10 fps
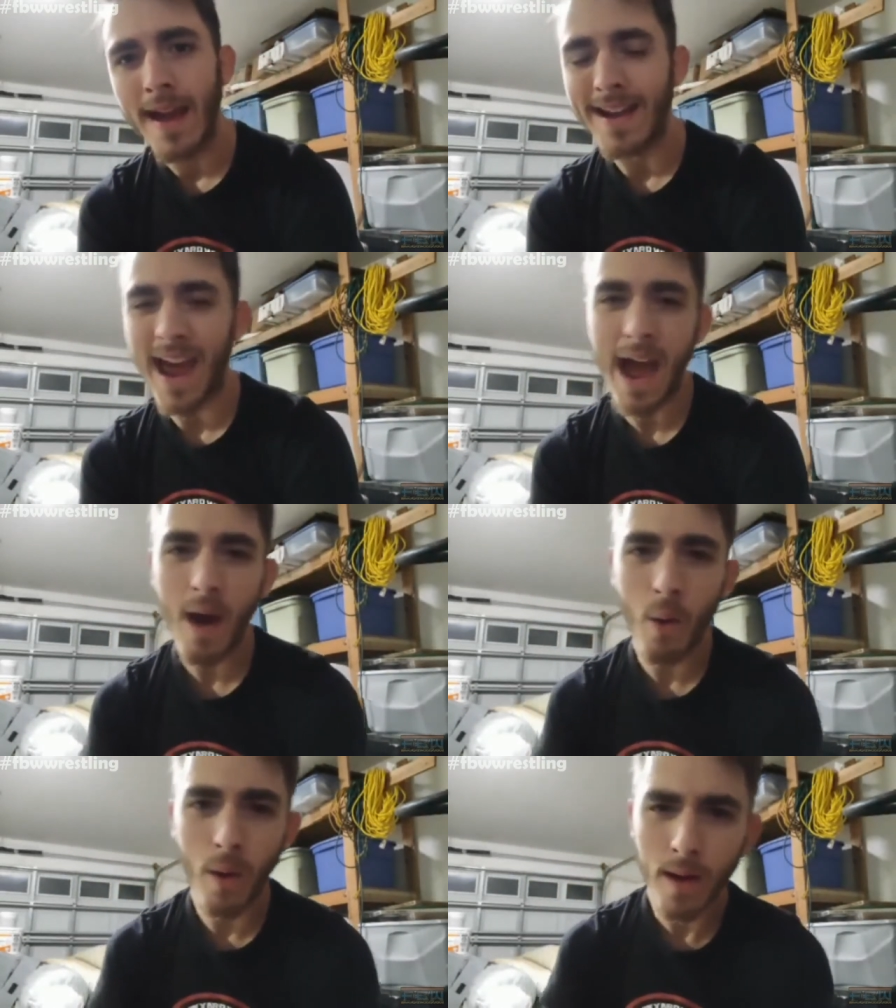And
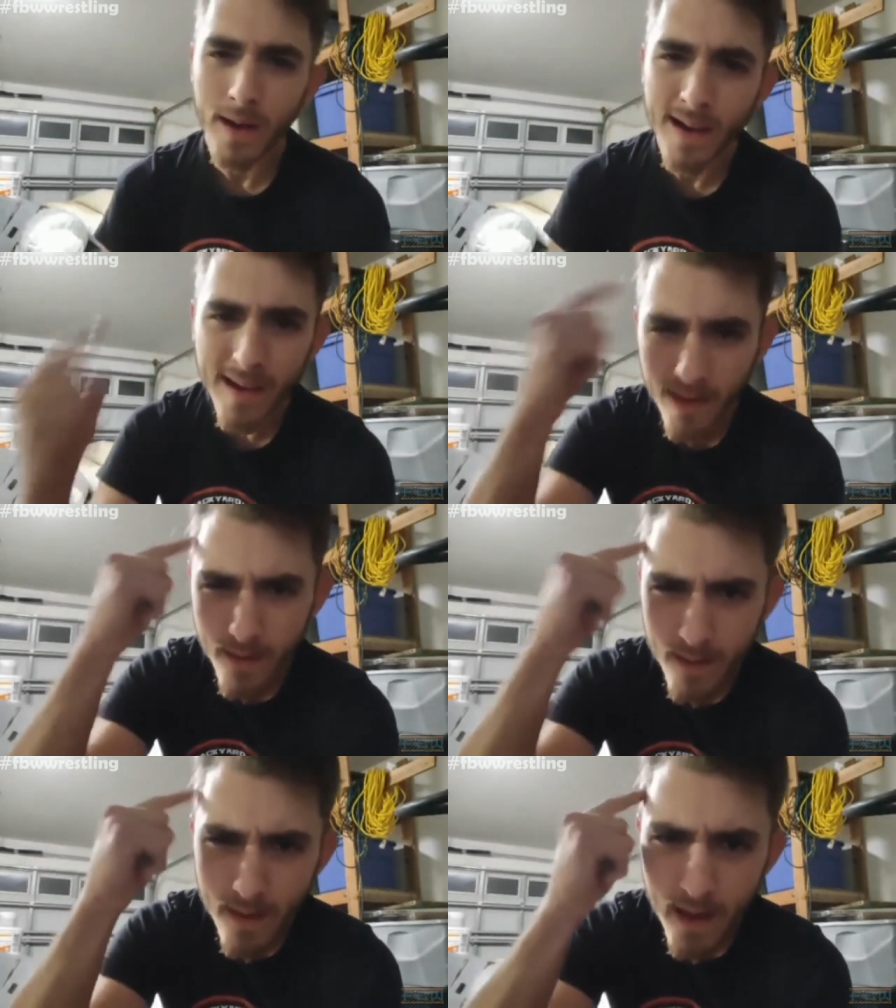now,
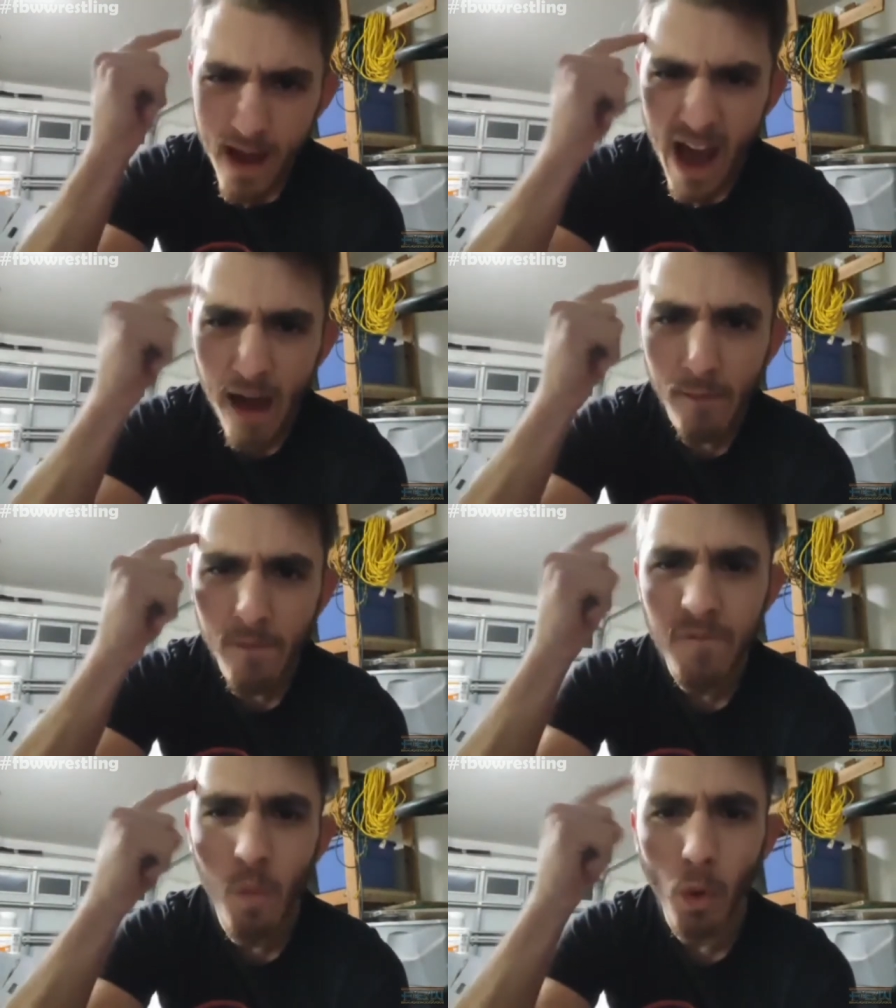I have a
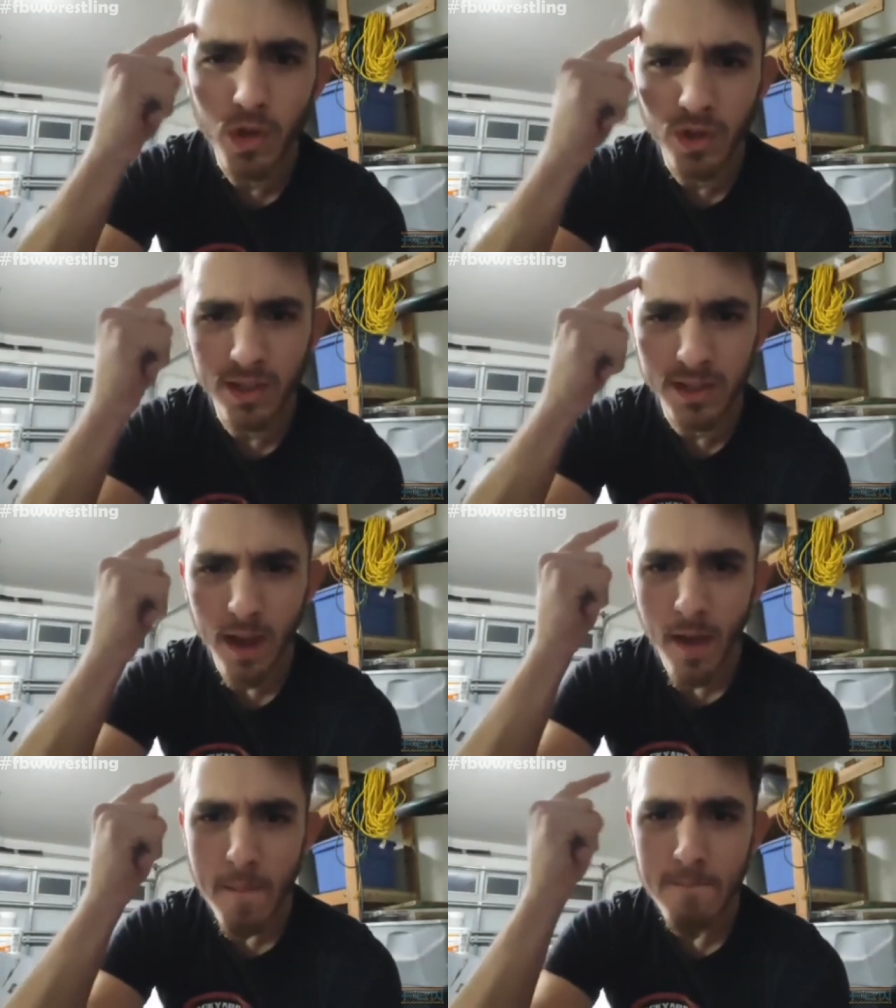fortress
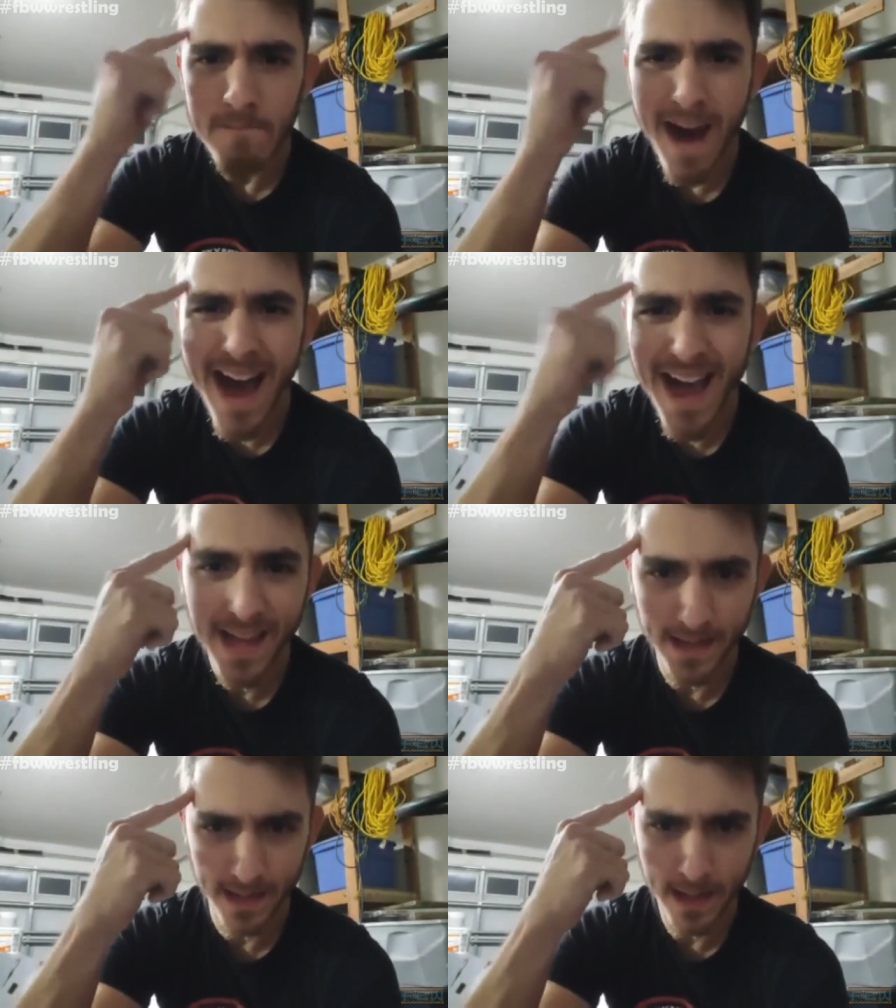
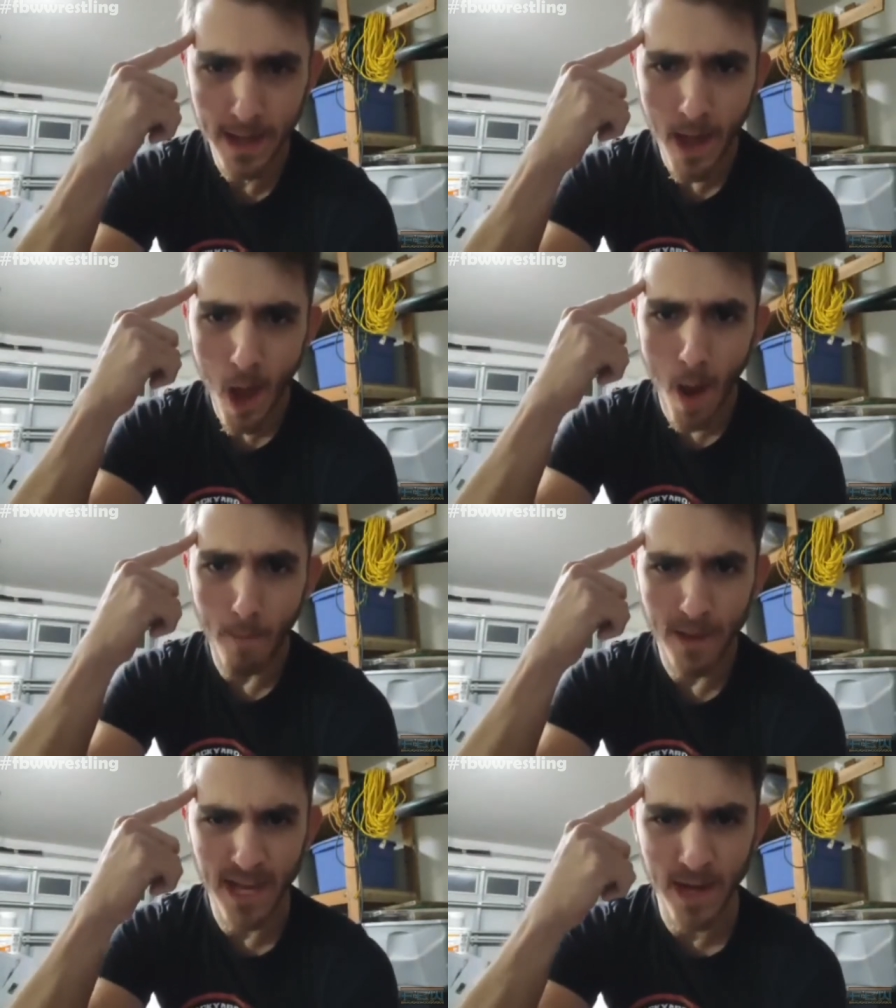mind
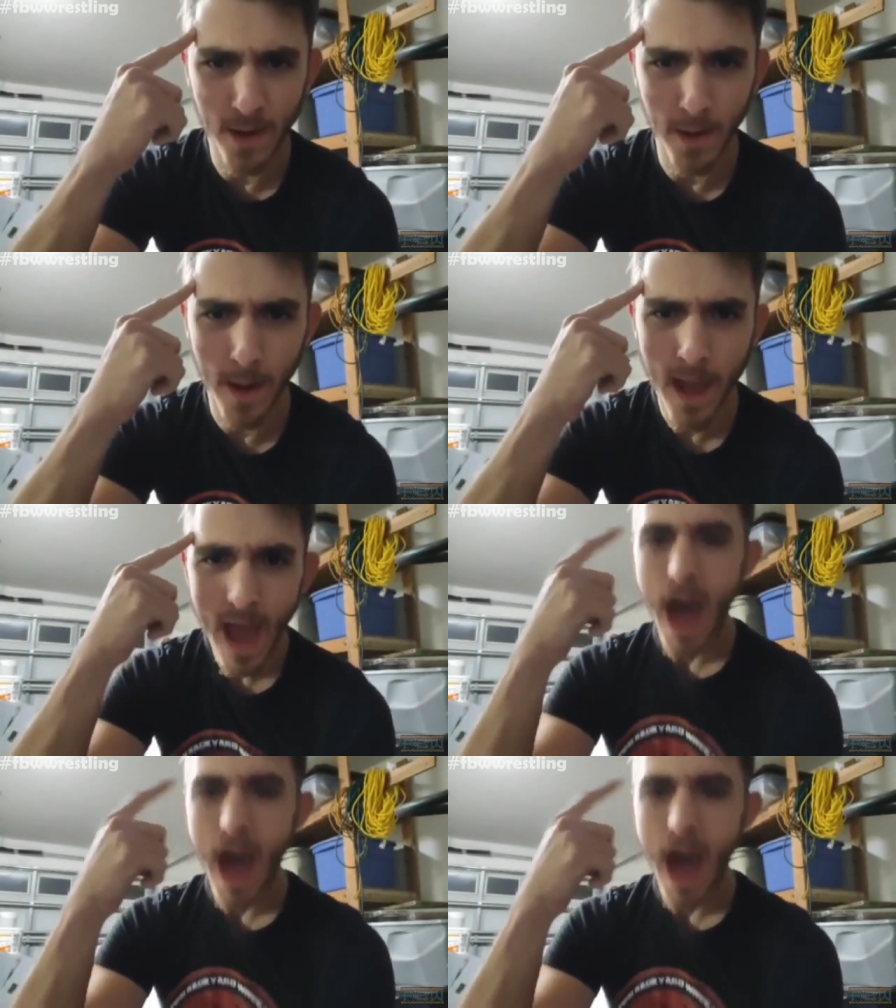up here.